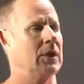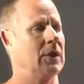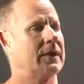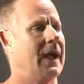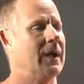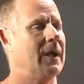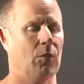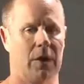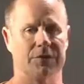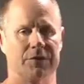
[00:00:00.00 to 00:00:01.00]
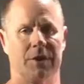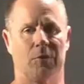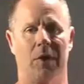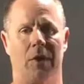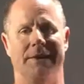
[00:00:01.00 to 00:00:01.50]
to look at what are
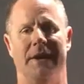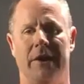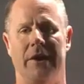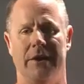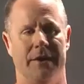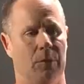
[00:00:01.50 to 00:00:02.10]
some criteria